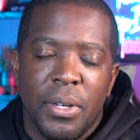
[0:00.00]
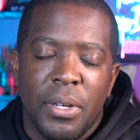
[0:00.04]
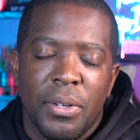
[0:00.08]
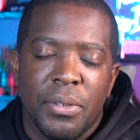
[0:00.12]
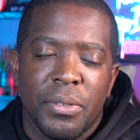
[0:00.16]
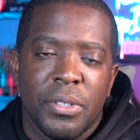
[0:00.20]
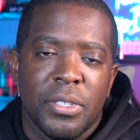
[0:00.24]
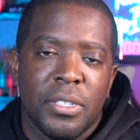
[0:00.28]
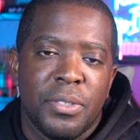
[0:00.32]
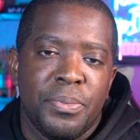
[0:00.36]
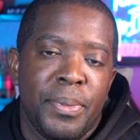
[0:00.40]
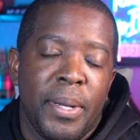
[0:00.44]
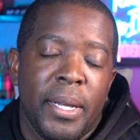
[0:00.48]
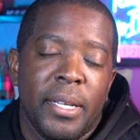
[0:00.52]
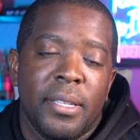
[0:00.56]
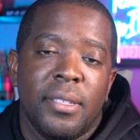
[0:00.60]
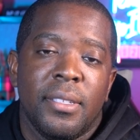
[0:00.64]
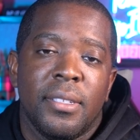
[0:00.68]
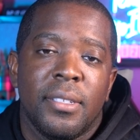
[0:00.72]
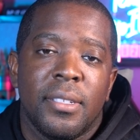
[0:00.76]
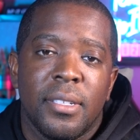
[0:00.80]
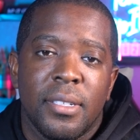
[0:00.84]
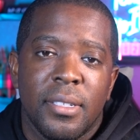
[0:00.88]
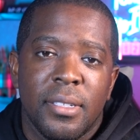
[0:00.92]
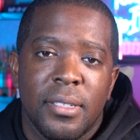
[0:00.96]
and
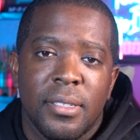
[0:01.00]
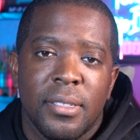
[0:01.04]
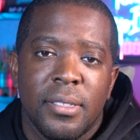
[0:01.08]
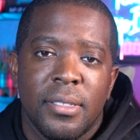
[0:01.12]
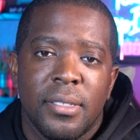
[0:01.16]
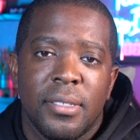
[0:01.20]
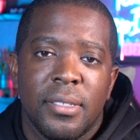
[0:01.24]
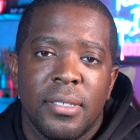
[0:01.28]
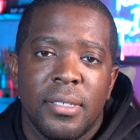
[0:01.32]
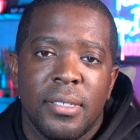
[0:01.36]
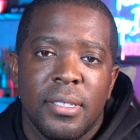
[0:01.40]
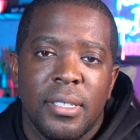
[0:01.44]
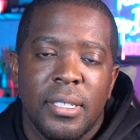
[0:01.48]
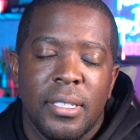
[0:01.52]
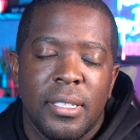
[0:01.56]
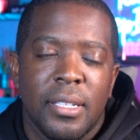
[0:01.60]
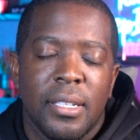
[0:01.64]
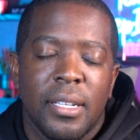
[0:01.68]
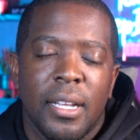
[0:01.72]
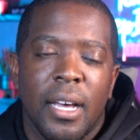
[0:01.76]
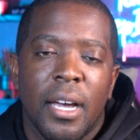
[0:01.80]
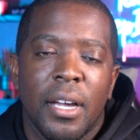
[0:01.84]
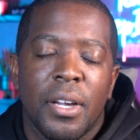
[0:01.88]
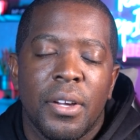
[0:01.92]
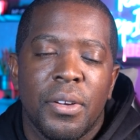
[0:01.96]
respected in the
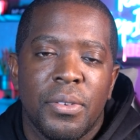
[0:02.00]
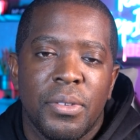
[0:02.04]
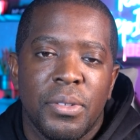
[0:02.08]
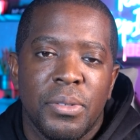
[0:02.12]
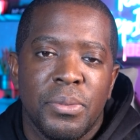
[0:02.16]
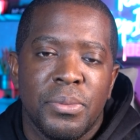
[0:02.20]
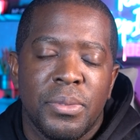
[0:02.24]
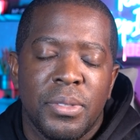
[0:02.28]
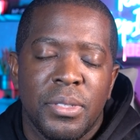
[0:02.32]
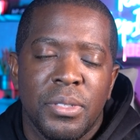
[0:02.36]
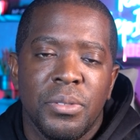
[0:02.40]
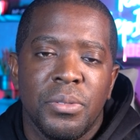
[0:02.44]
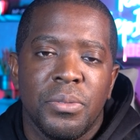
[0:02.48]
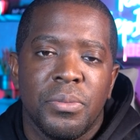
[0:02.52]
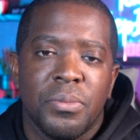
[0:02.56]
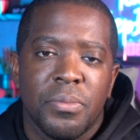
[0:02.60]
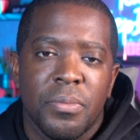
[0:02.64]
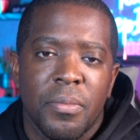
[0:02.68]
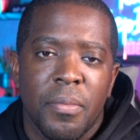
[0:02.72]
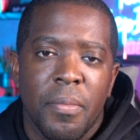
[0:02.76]
locker room too.